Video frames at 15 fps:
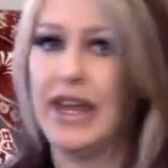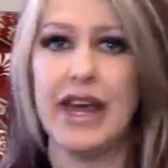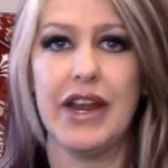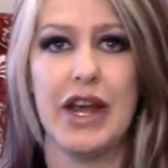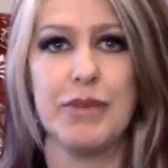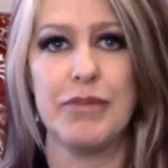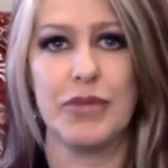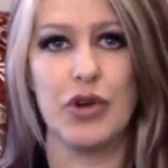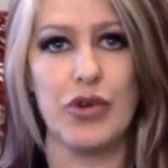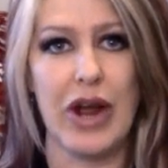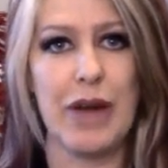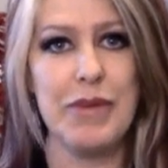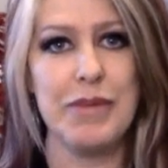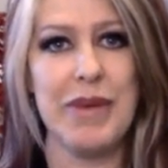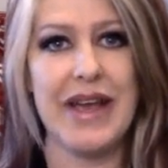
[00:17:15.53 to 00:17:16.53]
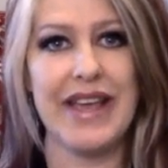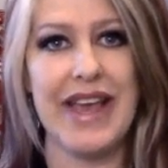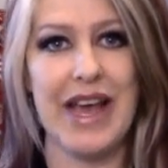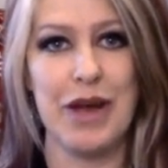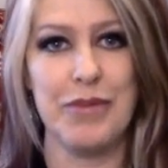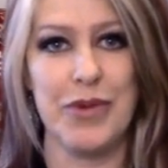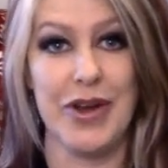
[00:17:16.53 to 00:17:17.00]
And I'm grabbing my
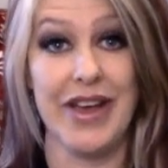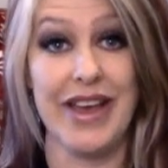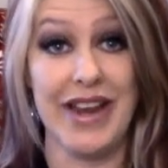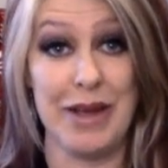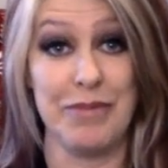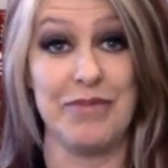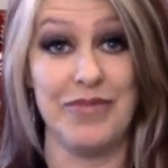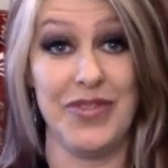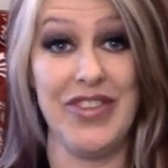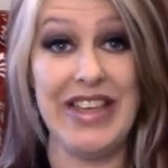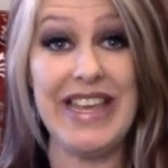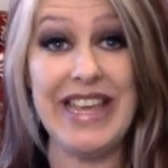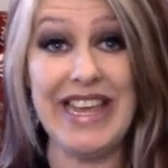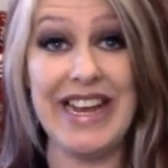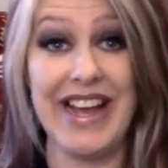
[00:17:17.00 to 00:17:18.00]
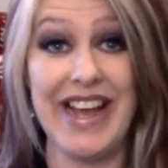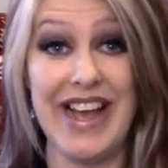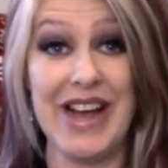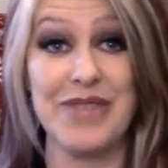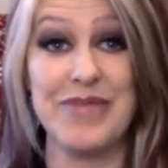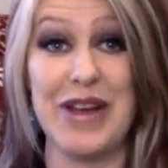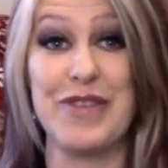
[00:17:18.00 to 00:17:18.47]
camera and I'm thinking I
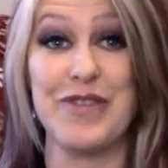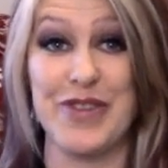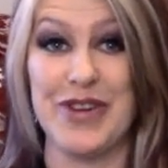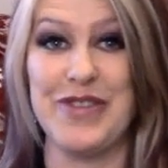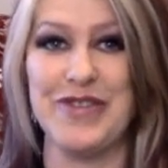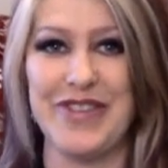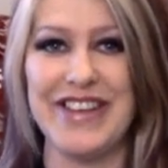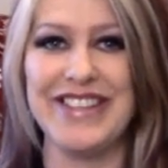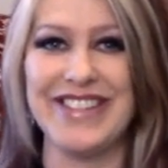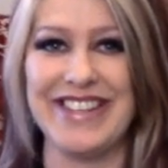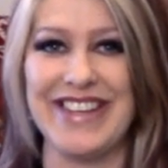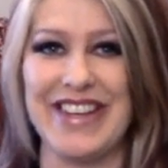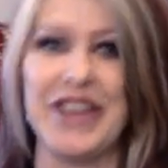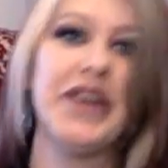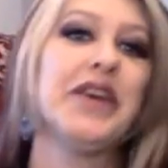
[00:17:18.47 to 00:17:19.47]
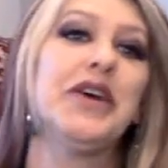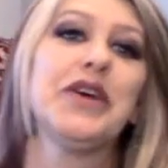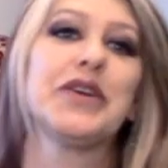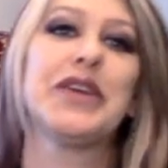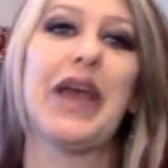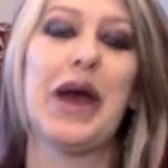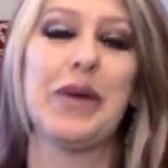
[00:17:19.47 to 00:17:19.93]
have my front facing
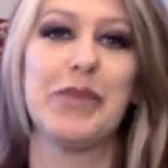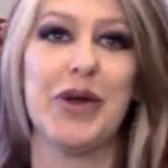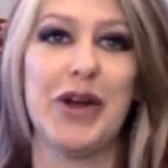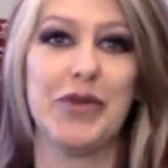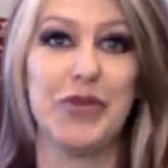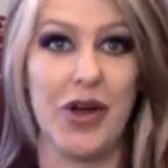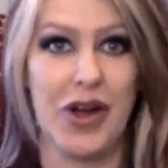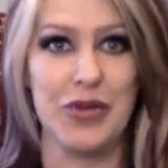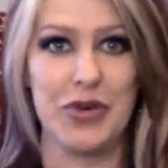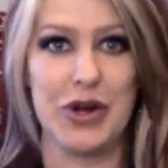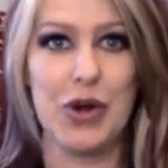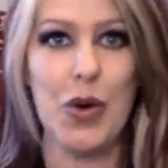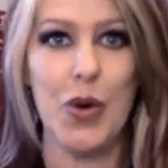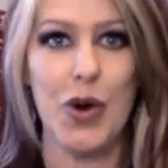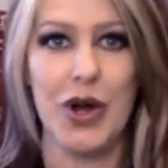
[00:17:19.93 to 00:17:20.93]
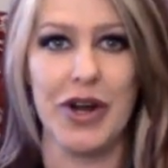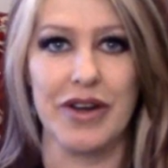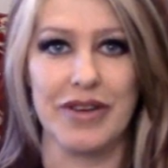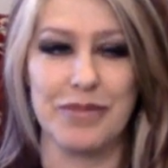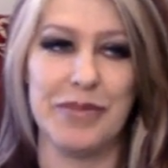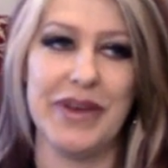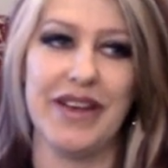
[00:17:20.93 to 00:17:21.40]
camera on
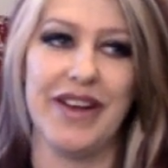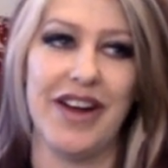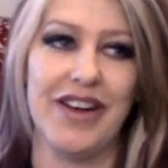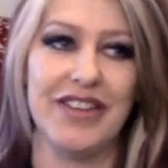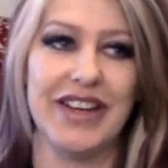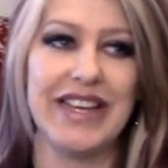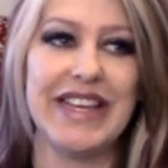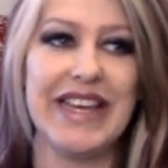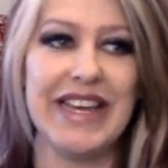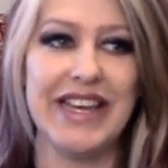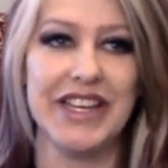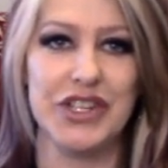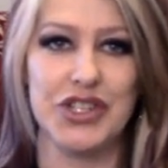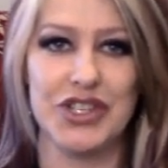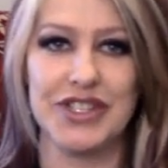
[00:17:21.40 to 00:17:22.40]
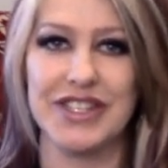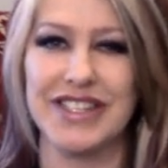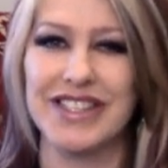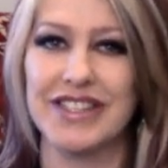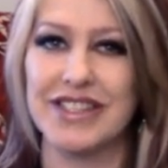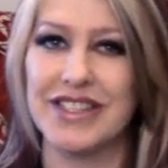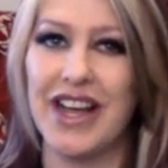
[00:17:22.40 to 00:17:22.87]
record, but all I get is just a
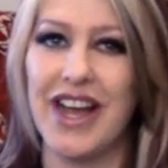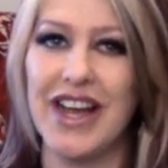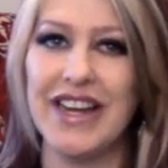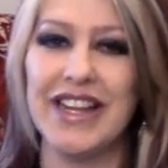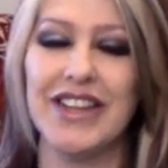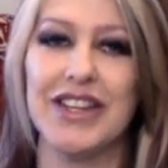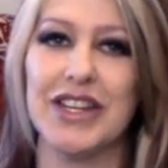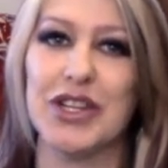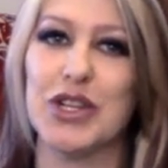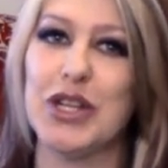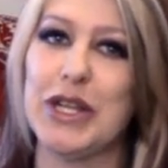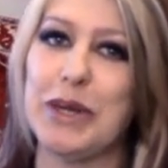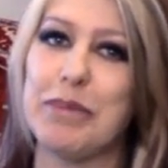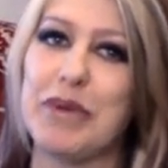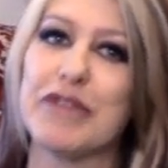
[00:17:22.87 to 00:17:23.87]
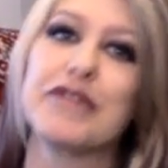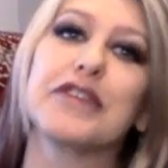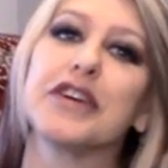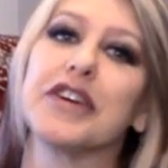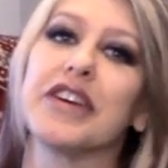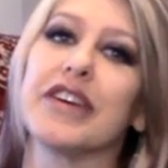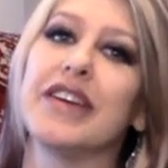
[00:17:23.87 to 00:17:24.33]
tiny little clip of
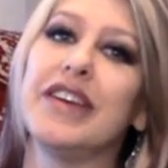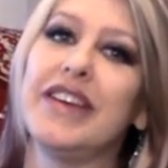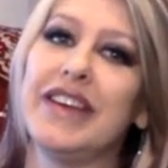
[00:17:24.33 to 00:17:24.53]
her